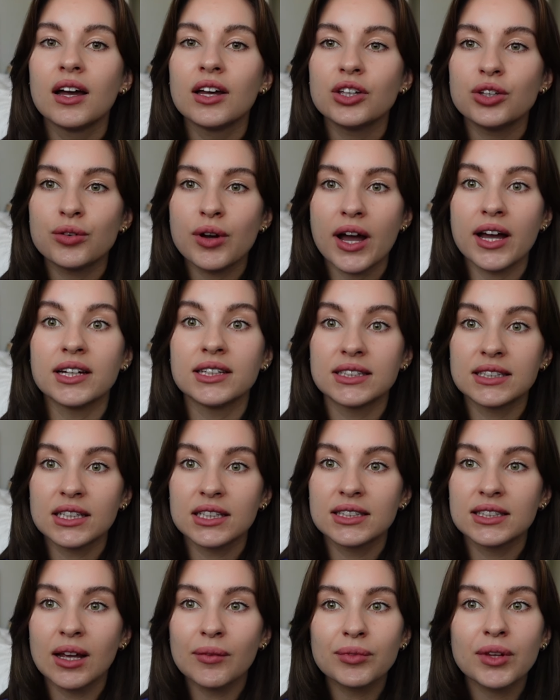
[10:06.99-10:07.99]
You guys,
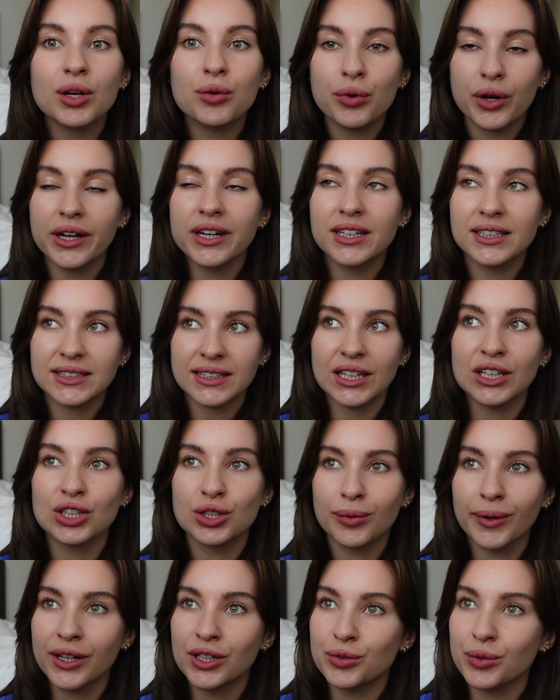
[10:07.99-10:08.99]
something we're going to see in
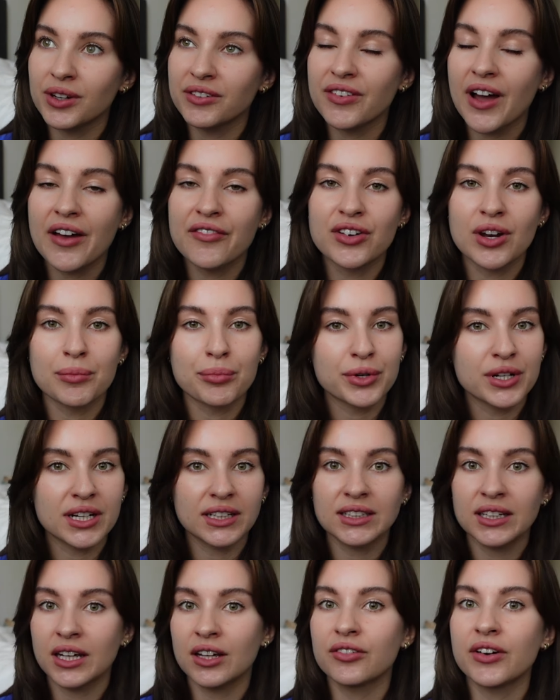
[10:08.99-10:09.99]
2025, and I'm
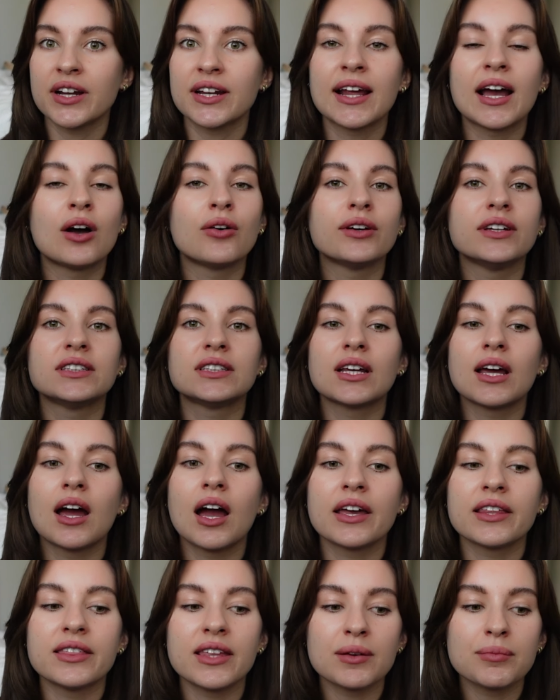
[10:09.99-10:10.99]
predicting it right now, is
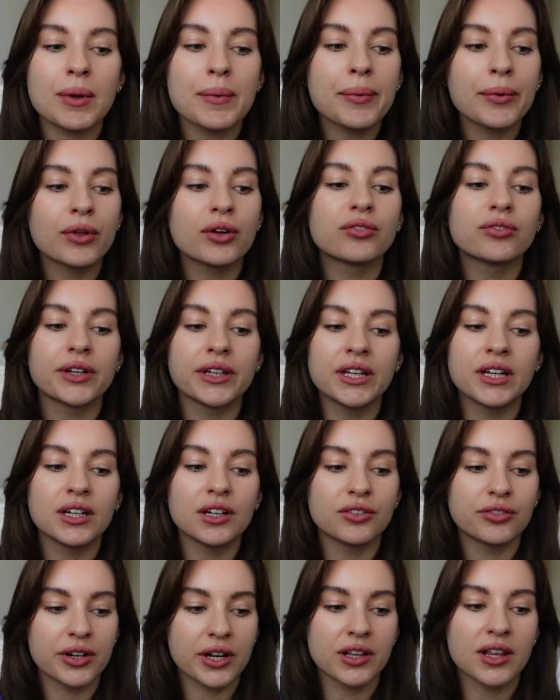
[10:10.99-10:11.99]
I think people are really going
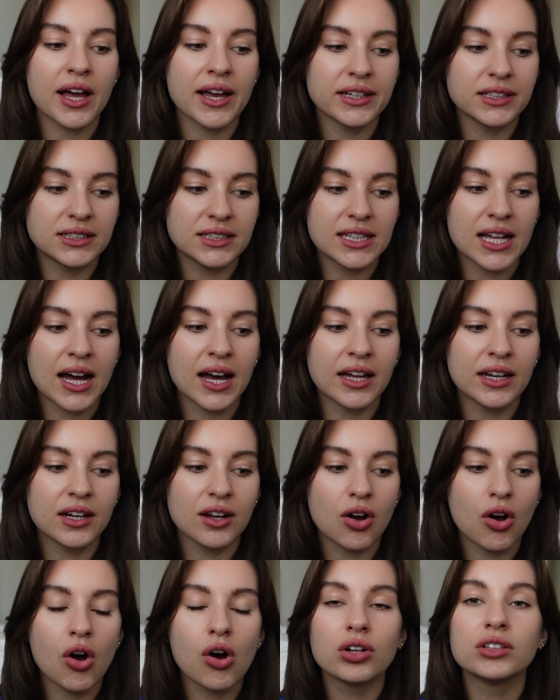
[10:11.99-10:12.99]
to realize that
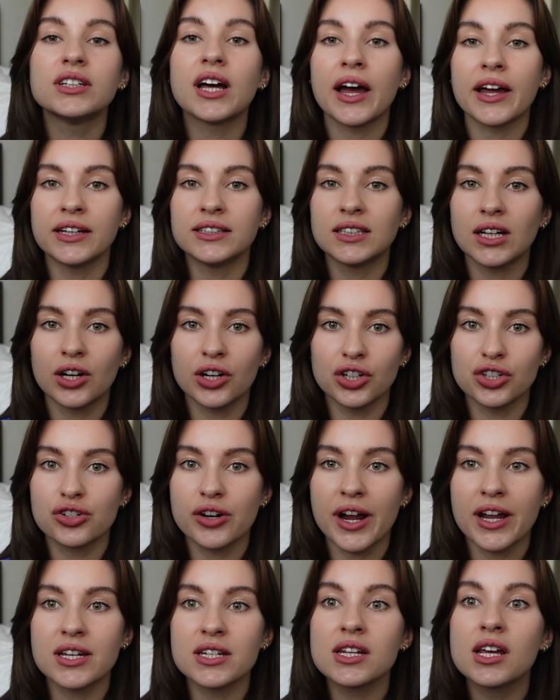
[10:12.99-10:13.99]
all diets are a
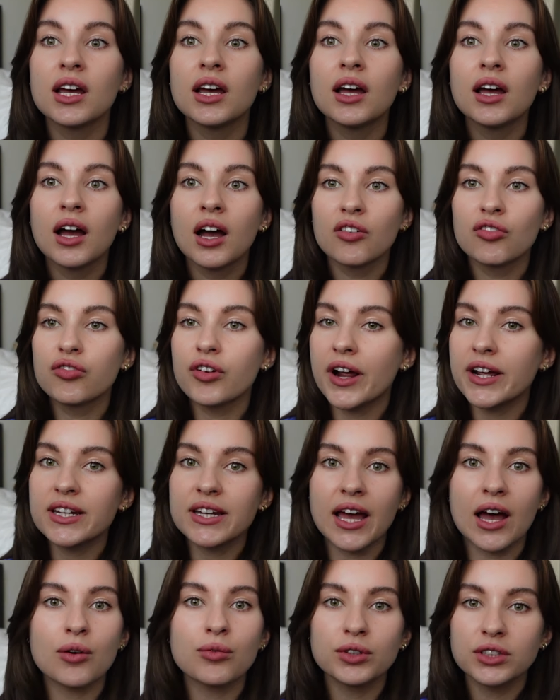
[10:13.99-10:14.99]
trend. Right
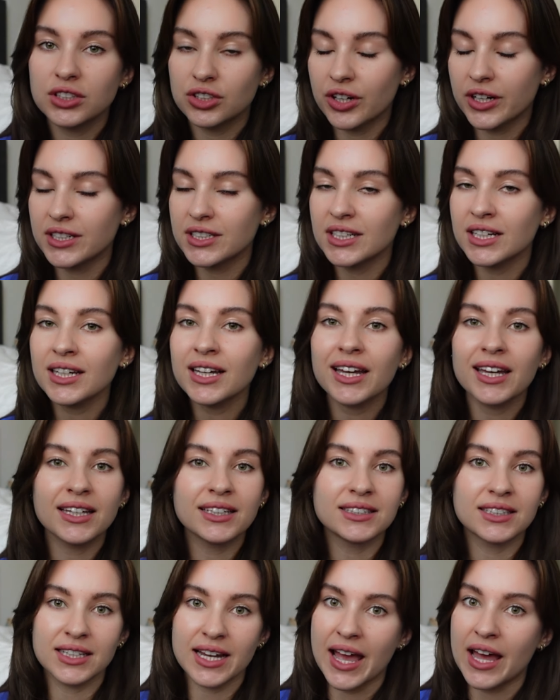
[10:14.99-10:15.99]
now, what's trending
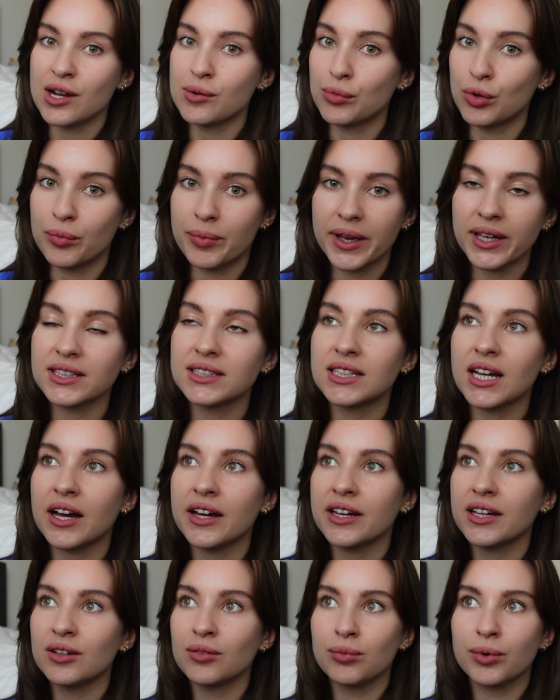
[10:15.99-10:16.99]
is an animal-based
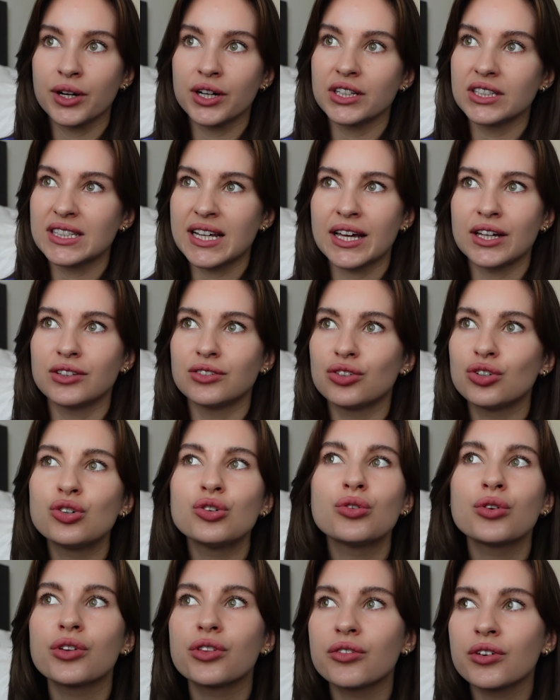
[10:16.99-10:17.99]
diet, whereas like
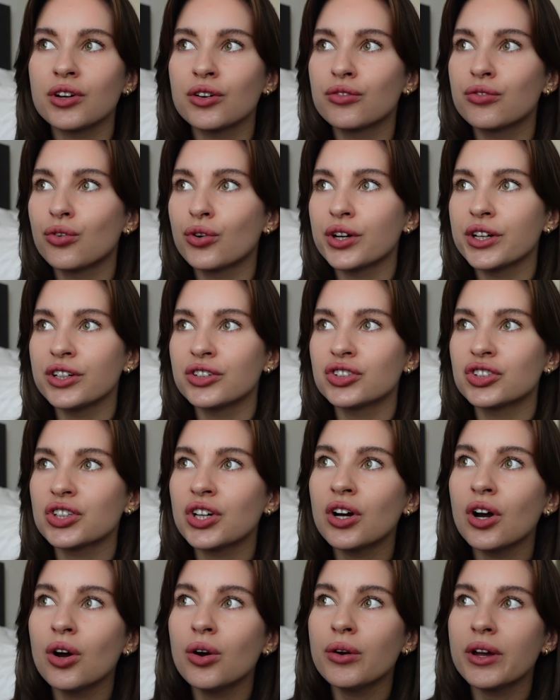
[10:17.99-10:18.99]
2 or 3 or 4 years
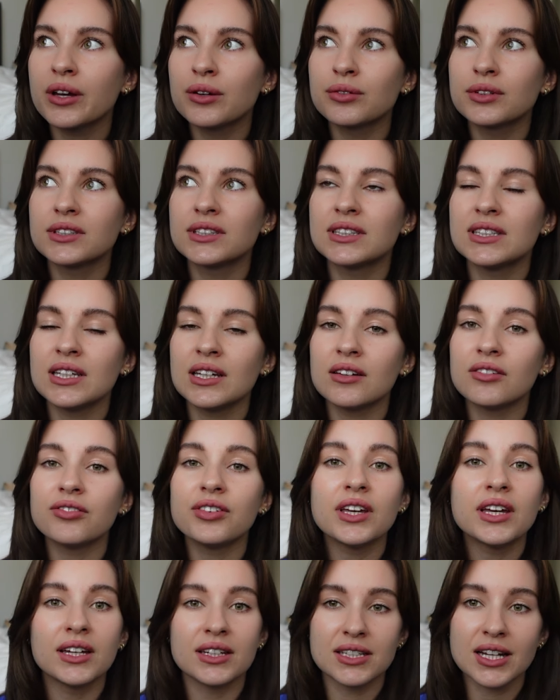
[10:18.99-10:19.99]
ago, it was the
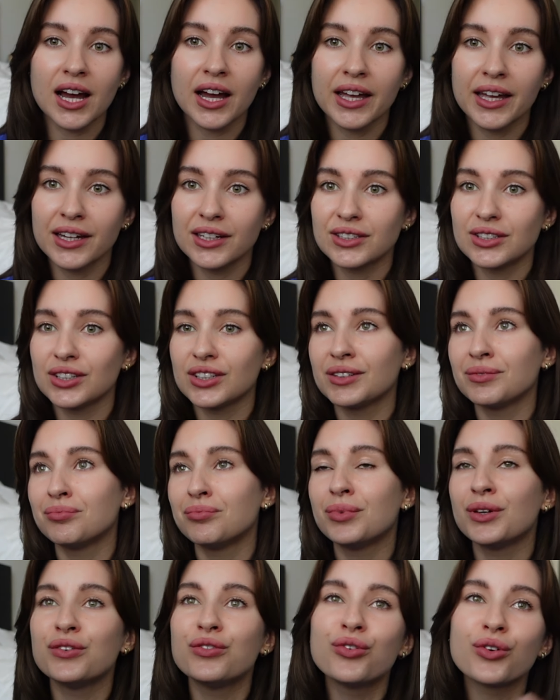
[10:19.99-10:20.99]
vegan diet.
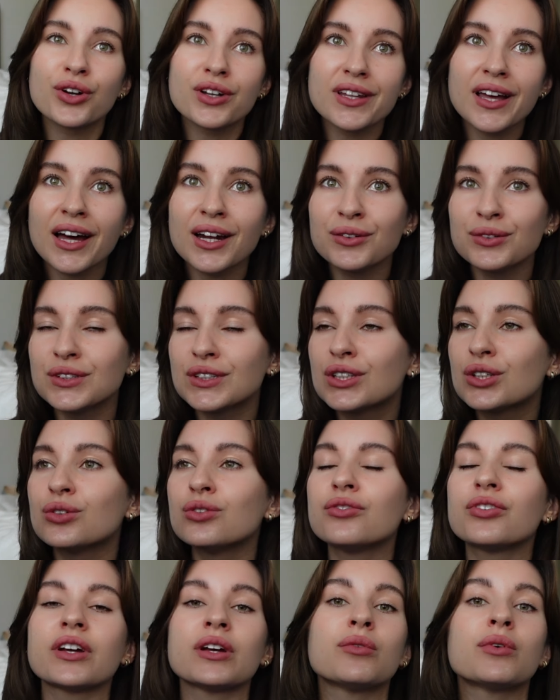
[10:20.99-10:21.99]
Before that, it was
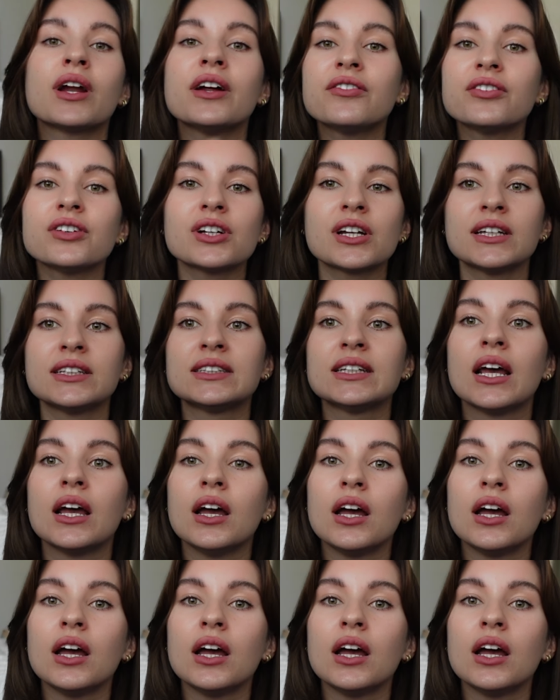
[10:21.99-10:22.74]
gluten-free, whatever it is.